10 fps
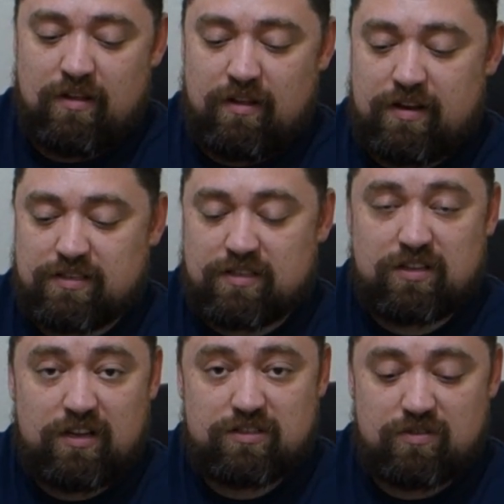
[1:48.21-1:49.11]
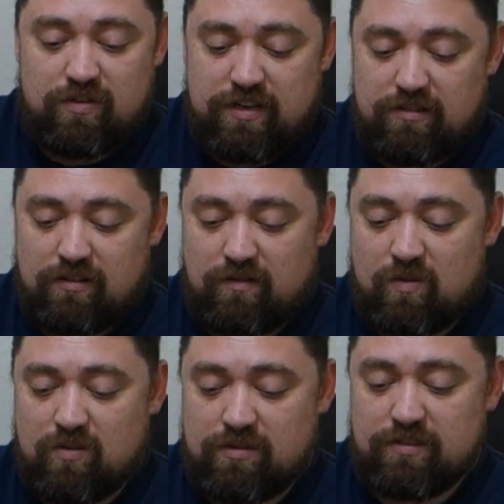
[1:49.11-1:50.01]
It is a touchscreen, of
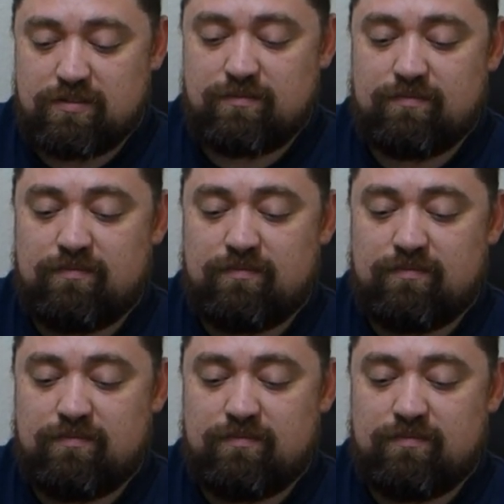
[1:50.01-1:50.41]
course.